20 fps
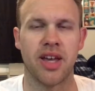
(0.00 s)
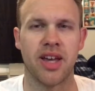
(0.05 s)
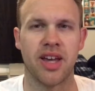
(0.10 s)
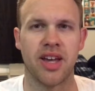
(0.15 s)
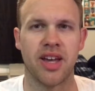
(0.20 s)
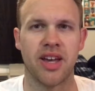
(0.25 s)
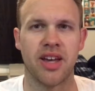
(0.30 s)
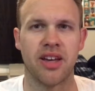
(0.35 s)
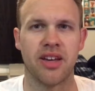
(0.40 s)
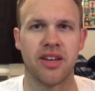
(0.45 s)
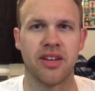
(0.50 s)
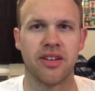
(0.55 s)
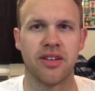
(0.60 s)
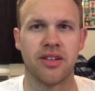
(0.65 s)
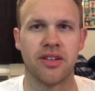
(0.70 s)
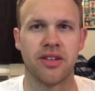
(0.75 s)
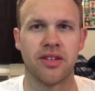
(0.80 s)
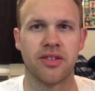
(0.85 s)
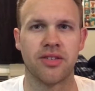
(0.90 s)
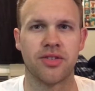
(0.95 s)

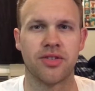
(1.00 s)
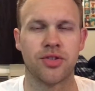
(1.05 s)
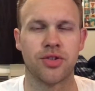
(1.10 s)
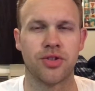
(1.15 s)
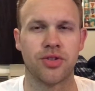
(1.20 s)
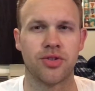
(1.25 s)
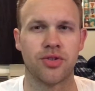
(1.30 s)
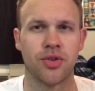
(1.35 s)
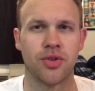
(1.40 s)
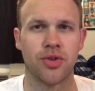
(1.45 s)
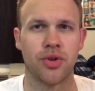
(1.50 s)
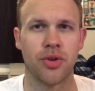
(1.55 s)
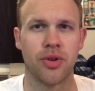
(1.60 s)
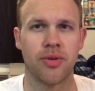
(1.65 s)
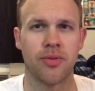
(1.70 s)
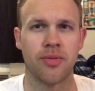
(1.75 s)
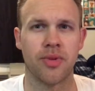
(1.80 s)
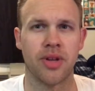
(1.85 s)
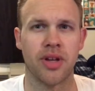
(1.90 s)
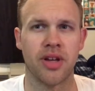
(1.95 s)
And so two
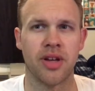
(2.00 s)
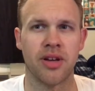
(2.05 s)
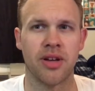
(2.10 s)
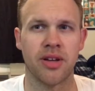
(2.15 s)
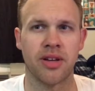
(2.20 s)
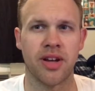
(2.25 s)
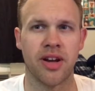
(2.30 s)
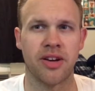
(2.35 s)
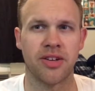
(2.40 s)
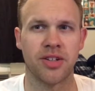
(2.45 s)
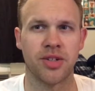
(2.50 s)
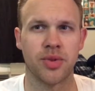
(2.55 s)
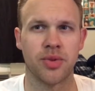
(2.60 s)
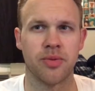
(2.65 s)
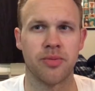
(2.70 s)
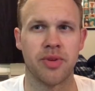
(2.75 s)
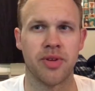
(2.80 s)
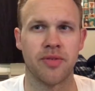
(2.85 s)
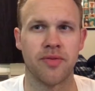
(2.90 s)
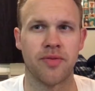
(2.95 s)
of the characters we
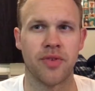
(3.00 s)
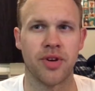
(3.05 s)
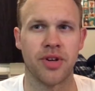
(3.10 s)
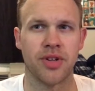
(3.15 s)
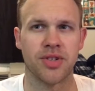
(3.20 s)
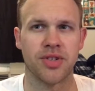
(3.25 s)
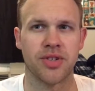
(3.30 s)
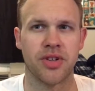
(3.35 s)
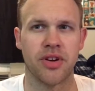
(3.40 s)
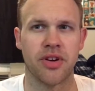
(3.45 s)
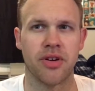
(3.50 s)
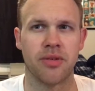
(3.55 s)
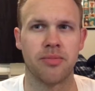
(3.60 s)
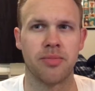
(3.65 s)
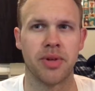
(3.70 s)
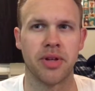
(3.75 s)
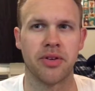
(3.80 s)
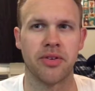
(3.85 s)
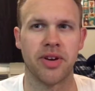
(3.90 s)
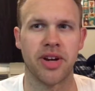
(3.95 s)
meet first are
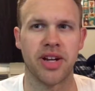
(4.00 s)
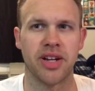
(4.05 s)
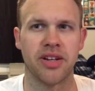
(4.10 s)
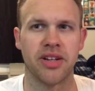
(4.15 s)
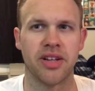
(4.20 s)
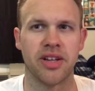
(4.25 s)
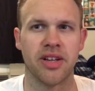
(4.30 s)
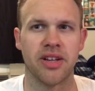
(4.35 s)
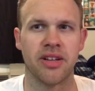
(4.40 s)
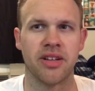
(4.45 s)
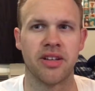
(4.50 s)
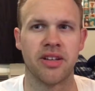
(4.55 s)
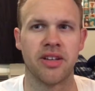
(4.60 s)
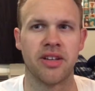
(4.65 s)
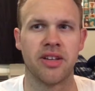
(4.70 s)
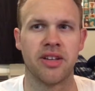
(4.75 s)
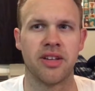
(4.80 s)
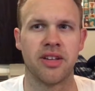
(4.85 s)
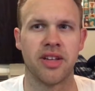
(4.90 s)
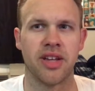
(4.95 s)
Bill Randa
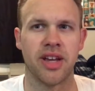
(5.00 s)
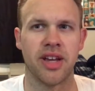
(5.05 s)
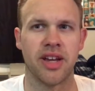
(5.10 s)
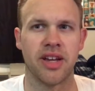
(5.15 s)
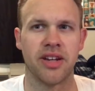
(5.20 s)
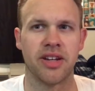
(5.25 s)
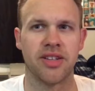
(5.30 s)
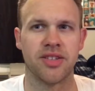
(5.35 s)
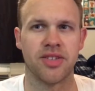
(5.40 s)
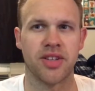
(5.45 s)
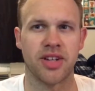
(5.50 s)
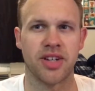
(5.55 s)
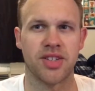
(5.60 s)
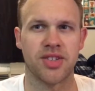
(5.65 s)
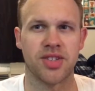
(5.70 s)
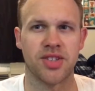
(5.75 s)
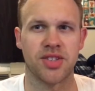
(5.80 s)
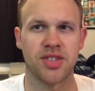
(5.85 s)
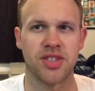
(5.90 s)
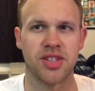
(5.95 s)
and his
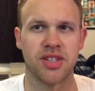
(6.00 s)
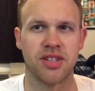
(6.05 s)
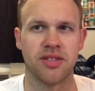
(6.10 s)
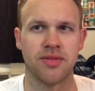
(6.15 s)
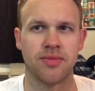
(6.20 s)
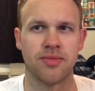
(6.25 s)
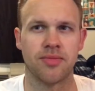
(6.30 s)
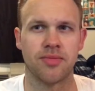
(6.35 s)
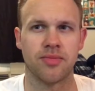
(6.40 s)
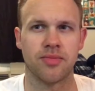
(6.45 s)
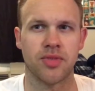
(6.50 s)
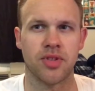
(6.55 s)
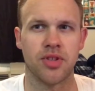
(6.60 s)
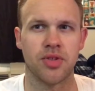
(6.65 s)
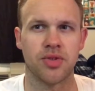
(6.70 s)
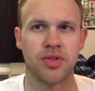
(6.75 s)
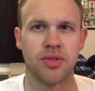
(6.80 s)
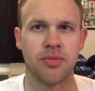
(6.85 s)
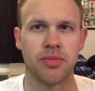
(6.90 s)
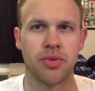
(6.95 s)
assistant,
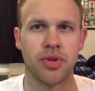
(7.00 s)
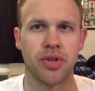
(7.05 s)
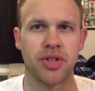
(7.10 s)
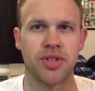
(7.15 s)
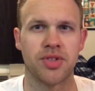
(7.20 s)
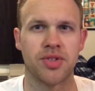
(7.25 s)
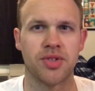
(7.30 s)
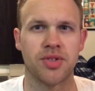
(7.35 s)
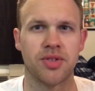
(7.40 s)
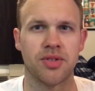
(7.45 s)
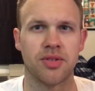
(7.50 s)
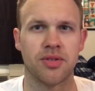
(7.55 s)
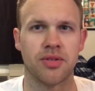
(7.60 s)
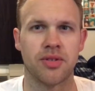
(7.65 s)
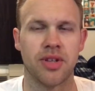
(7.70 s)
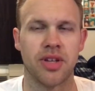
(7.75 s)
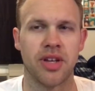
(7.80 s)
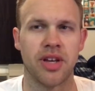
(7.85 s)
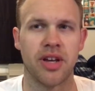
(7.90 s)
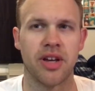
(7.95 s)
Houston Brooks.
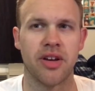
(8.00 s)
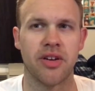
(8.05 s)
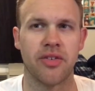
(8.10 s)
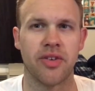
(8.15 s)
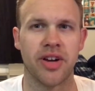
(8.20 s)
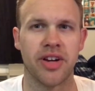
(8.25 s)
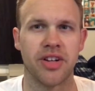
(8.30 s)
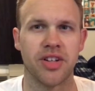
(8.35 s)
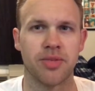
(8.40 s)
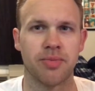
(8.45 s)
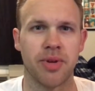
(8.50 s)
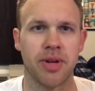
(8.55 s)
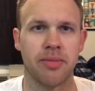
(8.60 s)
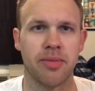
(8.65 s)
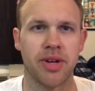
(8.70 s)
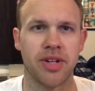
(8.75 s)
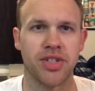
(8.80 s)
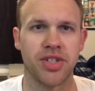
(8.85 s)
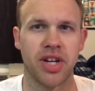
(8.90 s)
Randa is played by